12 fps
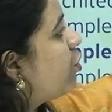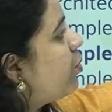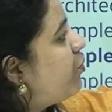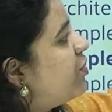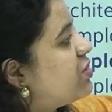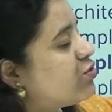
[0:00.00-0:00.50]

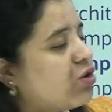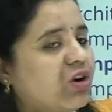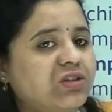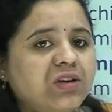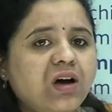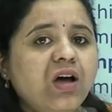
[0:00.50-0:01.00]
group, which
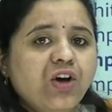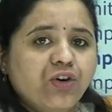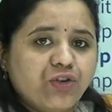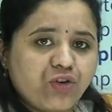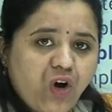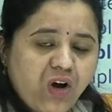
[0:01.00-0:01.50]
saw the
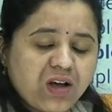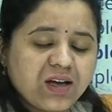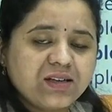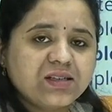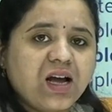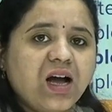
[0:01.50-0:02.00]
rock
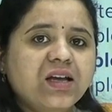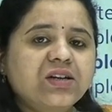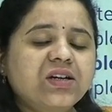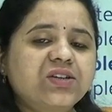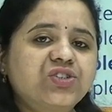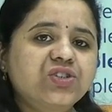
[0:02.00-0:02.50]
cut
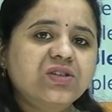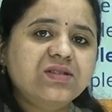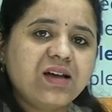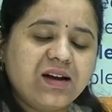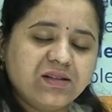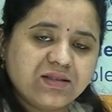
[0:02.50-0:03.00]
architectures
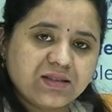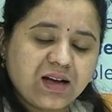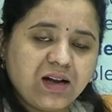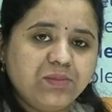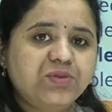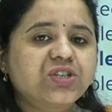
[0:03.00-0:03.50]
and the
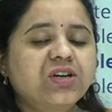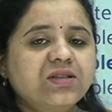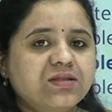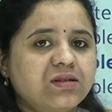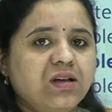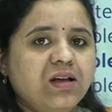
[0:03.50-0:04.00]

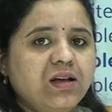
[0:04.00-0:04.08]
sculptures,